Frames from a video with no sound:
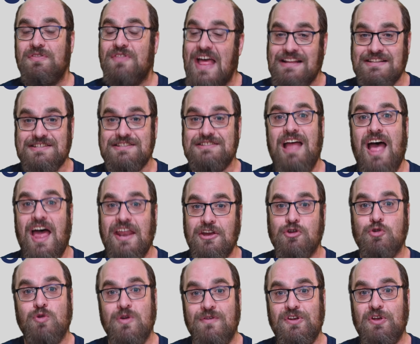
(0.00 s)
That's not a
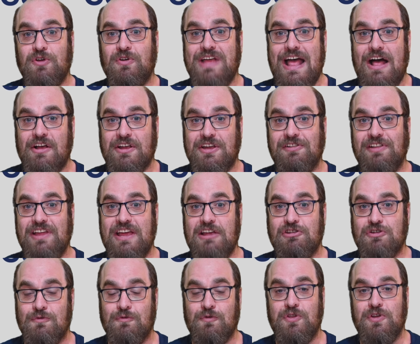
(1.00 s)
trivial
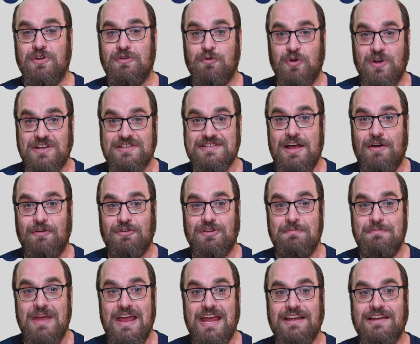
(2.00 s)
calculation for Excel to
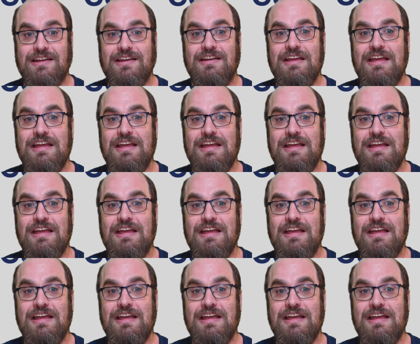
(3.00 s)
make.